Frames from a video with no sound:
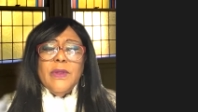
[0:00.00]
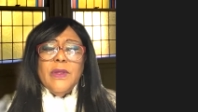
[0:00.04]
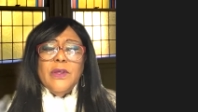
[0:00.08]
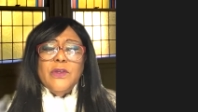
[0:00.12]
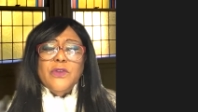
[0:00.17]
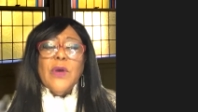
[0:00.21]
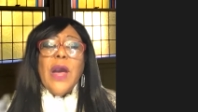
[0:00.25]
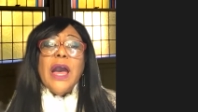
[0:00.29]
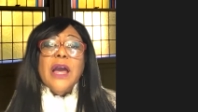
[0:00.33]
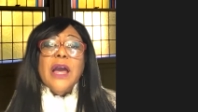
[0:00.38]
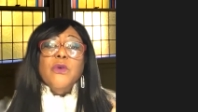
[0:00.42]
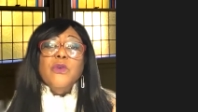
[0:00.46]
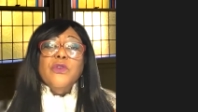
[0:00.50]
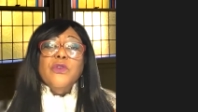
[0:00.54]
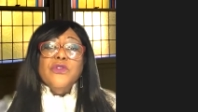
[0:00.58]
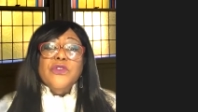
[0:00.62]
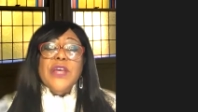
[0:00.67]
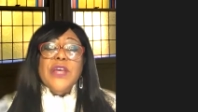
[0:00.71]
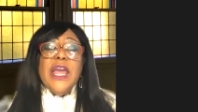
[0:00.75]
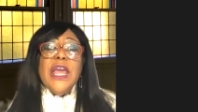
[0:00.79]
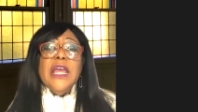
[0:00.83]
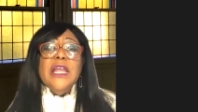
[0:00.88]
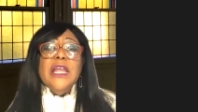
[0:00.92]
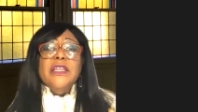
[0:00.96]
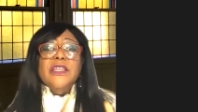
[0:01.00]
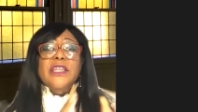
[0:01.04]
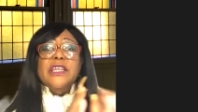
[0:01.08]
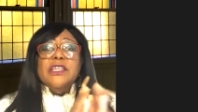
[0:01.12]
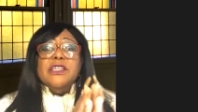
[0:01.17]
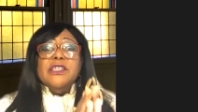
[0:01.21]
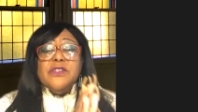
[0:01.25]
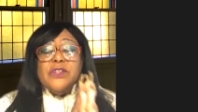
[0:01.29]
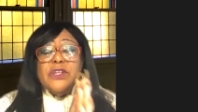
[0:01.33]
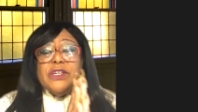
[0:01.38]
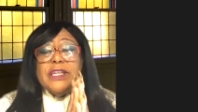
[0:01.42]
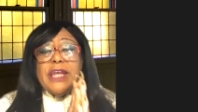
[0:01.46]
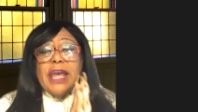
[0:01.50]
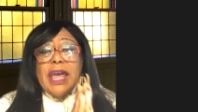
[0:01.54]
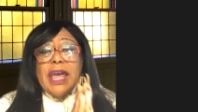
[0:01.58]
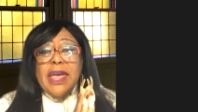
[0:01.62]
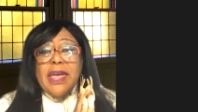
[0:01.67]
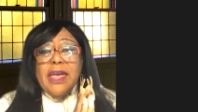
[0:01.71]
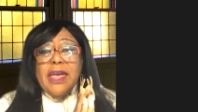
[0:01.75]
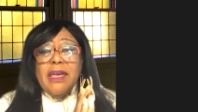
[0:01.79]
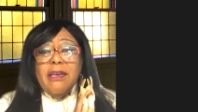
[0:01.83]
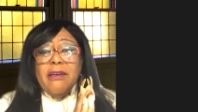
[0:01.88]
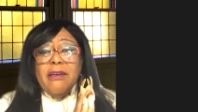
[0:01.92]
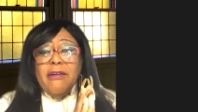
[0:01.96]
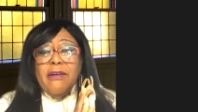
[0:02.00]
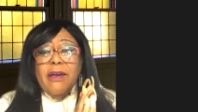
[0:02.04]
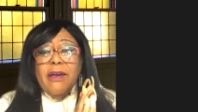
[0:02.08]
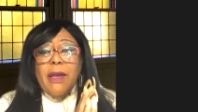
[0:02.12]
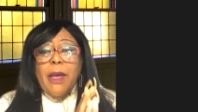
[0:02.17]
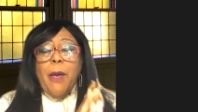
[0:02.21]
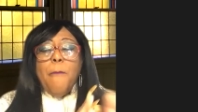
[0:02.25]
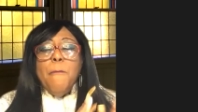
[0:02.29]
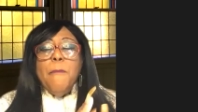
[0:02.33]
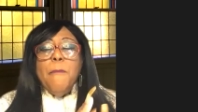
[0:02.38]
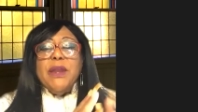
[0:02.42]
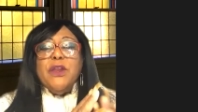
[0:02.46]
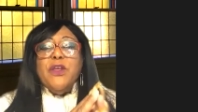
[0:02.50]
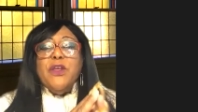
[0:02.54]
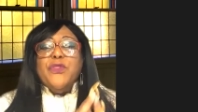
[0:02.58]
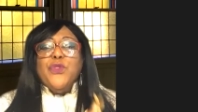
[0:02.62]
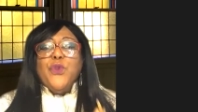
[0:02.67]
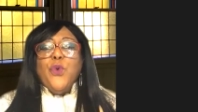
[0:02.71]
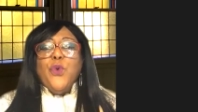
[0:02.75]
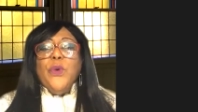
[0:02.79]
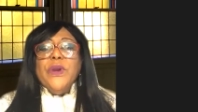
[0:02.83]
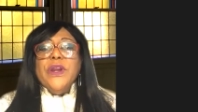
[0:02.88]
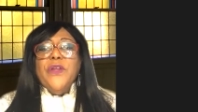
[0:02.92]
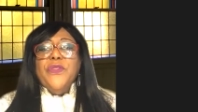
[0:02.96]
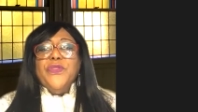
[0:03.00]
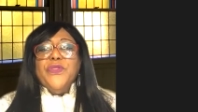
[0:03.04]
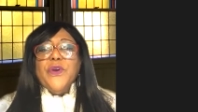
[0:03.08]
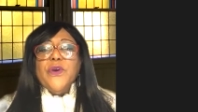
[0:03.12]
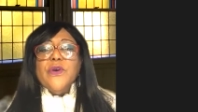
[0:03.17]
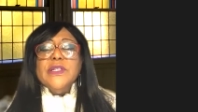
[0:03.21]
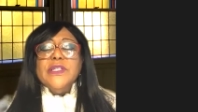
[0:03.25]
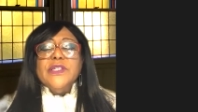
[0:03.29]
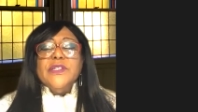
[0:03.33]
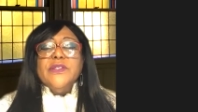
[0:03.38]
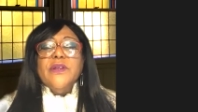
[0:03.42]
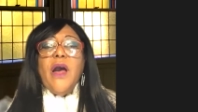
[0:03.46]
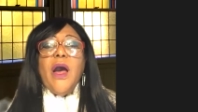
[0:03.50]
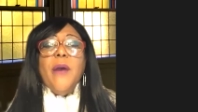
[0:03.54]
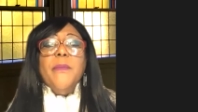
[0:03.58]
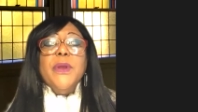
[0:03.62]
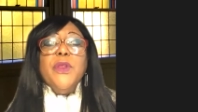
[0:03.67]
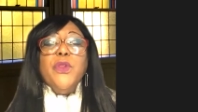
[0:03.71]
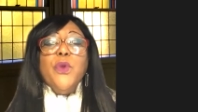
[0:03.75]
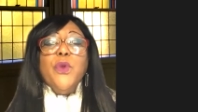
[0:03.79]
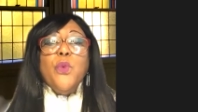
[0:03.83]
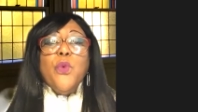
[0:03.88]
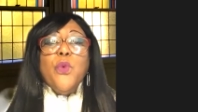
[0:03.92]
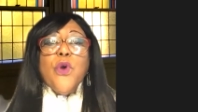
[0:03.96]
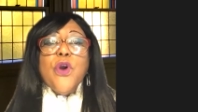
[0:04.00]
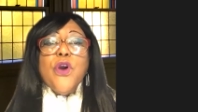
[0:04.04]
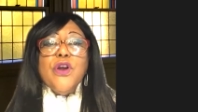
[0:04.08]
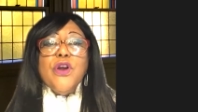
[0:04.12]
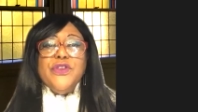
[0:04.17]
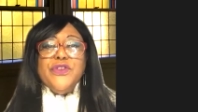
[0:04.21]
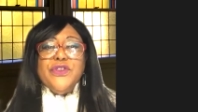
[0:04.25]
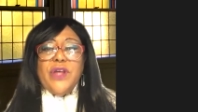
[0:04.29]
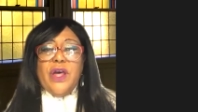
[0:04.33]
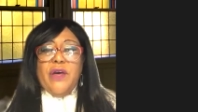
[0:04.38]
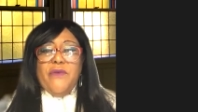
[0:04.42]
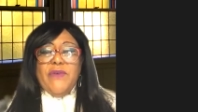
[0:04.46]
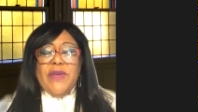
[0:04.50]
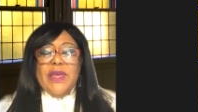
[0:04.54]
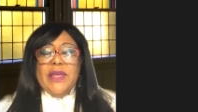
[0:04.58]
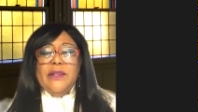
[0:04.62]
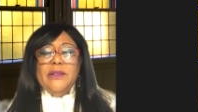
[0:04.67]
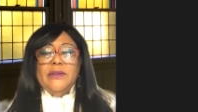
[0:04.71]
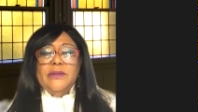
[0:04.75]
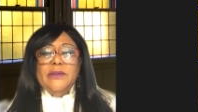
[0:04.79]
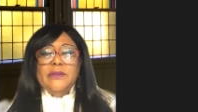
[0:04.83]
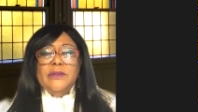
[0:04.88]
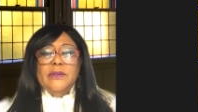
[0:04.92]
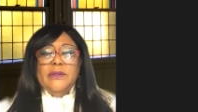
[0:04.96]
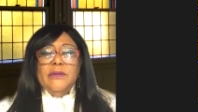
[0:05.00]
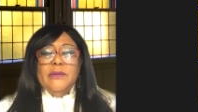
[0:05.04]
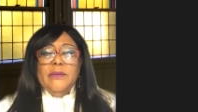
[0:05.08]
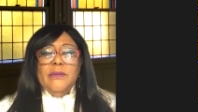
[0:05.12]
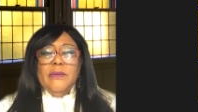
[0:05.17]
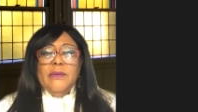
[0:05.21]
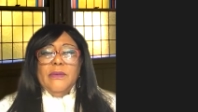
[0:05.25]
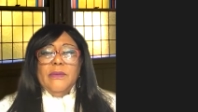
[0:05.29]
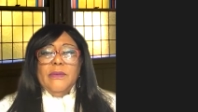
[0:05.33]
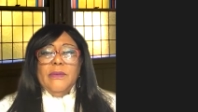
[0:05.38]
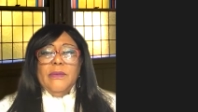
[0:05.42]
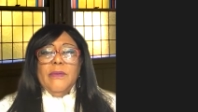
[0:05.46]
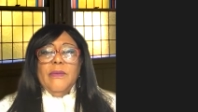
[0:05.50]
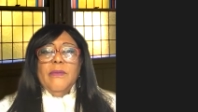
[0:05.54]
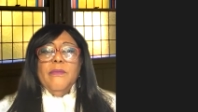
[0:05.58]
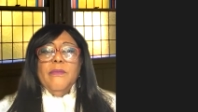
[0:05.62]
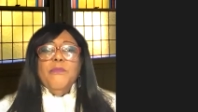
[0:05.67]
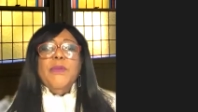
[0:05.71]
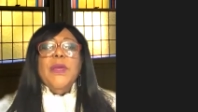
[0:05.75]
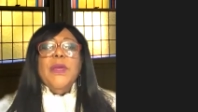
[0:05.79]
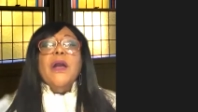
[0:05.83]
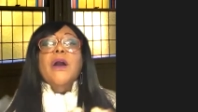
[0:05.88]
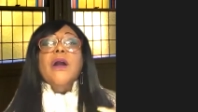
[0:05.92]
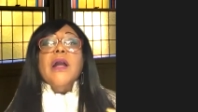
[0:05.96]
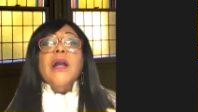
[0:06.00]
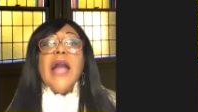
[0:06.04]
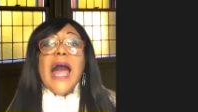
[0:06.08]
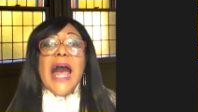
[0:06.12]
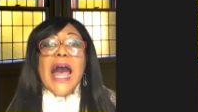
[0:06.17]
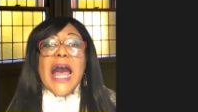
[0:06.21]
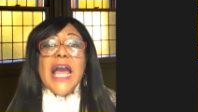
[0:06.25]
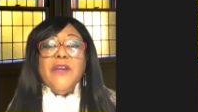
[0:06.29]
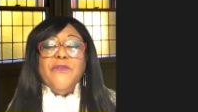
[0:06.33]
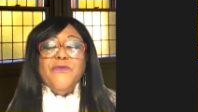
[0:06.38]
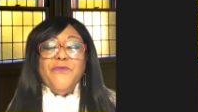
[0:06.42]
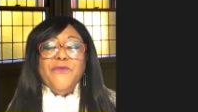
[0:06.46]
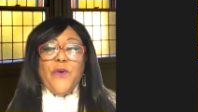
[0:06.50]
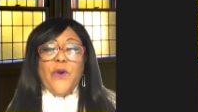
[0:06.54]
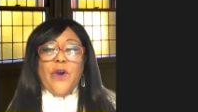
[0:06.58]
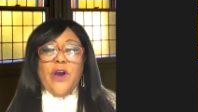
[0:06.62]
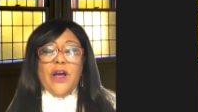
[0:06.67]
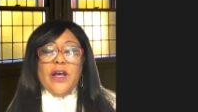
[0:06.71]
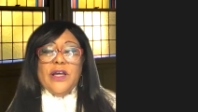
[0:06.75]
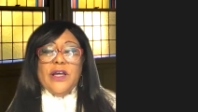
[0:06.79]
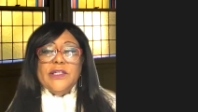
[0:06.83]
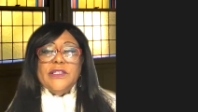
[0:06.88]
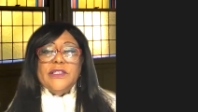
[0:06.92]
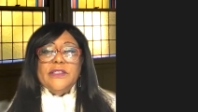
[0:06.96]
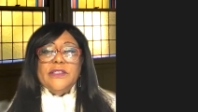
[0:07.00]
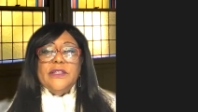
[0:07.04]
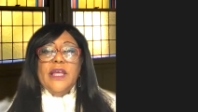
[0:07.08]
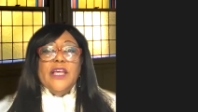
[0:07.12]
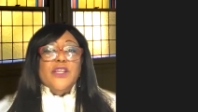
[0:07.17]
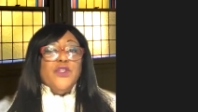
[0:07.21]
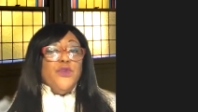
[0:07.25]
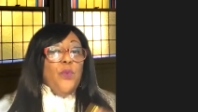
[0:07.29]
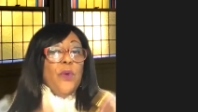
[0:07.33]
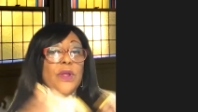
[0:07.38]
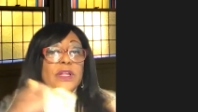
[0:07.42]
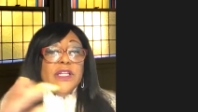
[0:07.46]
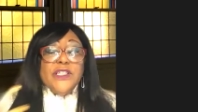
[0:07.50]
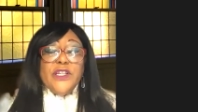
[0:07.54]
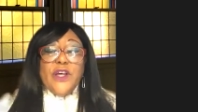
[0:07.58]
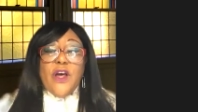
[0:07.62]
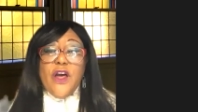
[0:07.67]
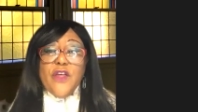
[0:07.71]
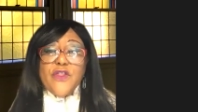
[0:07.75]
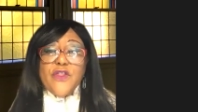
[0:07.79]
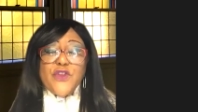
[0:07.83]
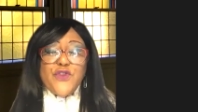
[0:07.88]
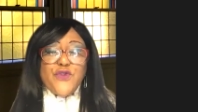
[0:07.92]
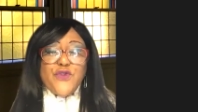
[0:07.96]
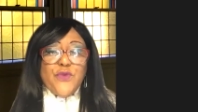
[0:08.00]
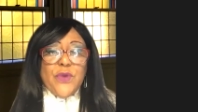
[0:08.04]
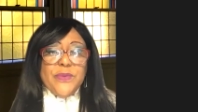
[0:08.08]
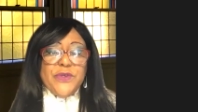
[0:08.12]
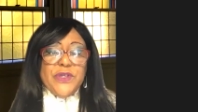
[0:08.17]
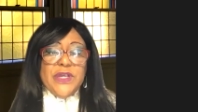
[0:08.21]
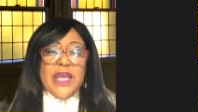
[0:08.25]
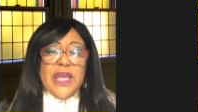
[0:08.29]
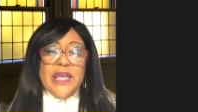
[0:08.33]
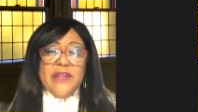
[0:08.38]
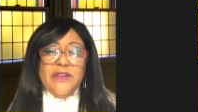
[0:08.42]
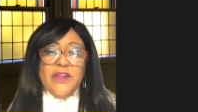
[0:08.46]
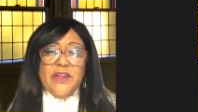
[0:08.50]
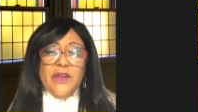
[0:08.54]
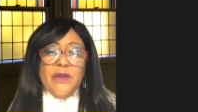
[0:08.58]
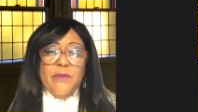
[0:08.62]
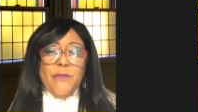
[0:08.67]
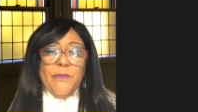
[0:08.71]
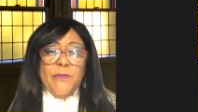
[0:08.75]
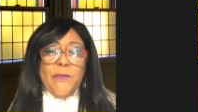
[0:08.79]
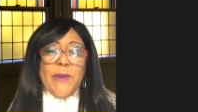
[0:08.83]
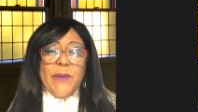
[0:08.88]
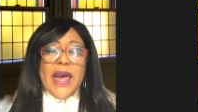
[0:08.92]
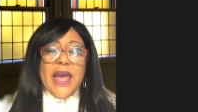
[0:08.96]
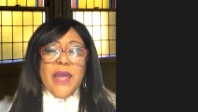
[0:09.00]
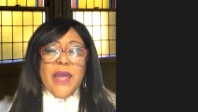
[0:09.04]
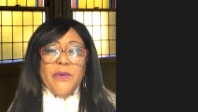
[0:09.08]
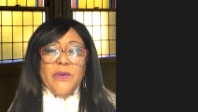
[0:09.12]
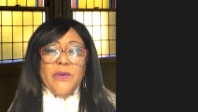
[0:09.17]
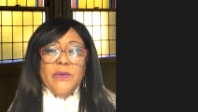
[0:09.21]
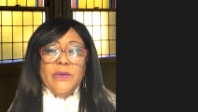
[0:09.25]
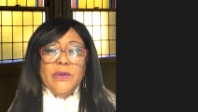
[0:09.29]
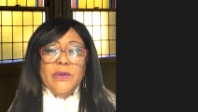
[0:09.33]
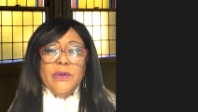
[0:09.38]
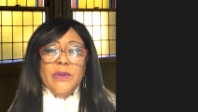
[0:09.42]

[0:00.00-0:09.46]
So I say this today. May the 23rd Psalm and the words of it be a guide for us, as well as other scripture in the Bible,